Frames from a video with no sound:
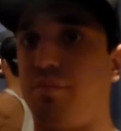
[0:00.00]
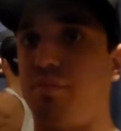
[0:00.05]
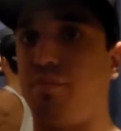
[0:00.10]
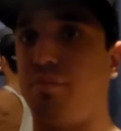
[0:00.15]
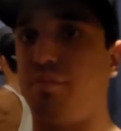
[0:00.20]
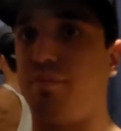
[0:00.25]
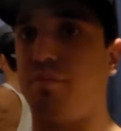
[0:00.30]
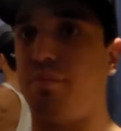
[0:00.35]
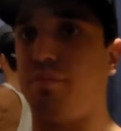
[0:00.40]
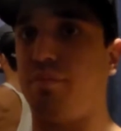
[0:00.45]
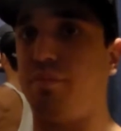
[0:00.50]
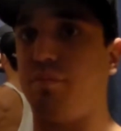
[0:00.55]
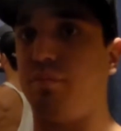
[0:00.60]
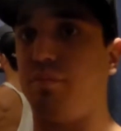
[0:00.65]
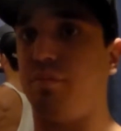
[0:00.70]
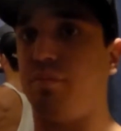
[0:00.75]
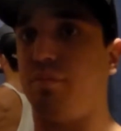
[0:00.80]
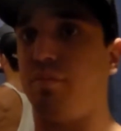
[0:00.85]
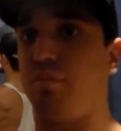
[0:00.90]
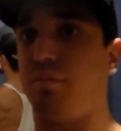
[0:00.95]

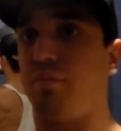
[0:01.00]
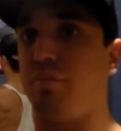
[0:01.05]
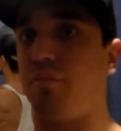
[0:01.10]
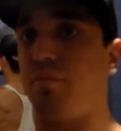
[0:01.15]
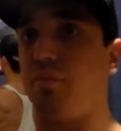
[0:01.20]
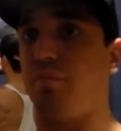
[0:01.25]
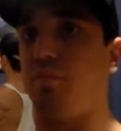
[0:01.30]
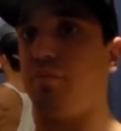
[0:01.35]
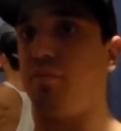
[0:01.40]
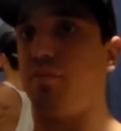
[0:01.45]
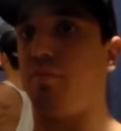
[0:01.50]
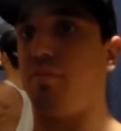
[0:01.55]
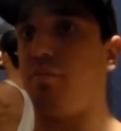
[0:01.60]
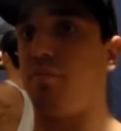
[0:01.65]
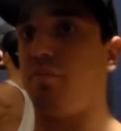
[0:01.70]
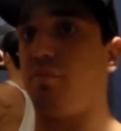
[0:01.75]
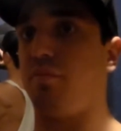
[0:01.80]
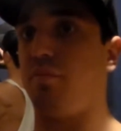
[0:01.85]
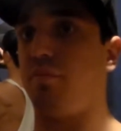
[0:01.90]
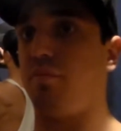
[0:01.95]

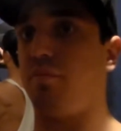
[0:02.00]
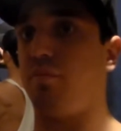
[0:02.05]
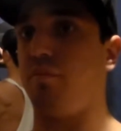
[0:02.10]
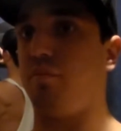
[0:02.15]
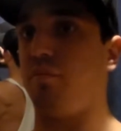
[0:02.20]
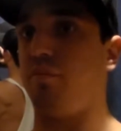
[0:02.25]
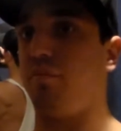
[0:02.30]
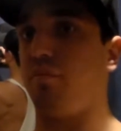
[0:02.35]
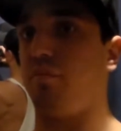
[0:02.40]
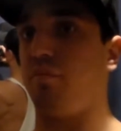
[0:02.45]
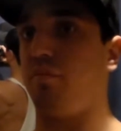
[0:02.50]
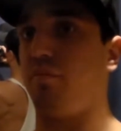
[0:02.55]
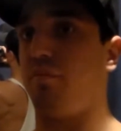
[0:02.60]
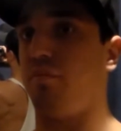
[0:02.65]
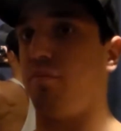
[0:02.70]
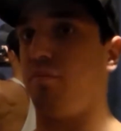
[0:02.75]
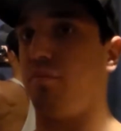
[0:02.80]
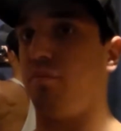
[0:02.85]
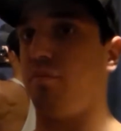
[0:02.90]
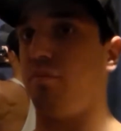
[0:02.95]

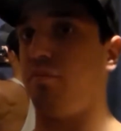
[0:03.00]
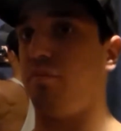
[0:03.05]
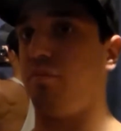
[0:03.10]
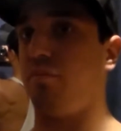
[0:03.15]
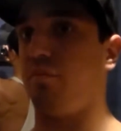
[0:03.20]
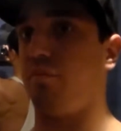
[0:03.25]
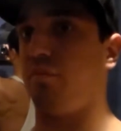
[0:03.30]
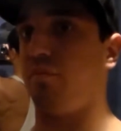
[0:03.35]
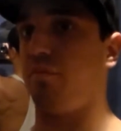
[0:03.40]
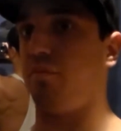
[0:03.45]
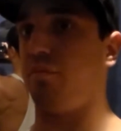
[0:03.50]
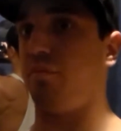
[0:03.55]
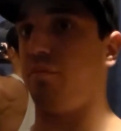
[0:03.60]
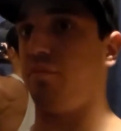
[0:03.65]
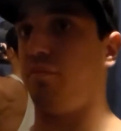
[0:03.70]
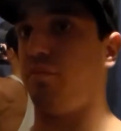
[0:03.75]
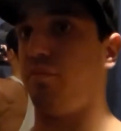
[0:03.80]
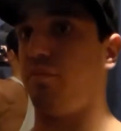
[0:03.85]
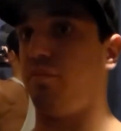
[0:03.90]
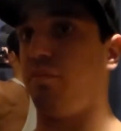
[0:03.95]

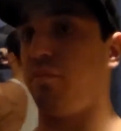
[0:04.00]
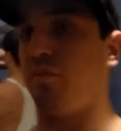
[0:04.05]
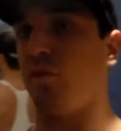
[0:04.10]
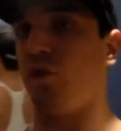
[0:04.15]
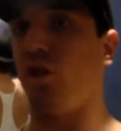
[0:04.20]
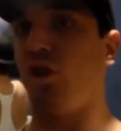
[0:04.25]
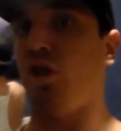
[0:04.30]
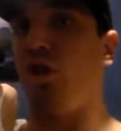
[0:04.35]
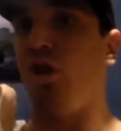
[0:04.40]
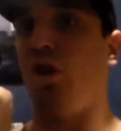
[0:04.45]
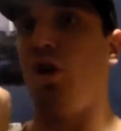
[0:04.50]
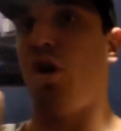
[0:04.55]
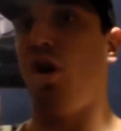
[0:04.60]
No one is speaking in this clip.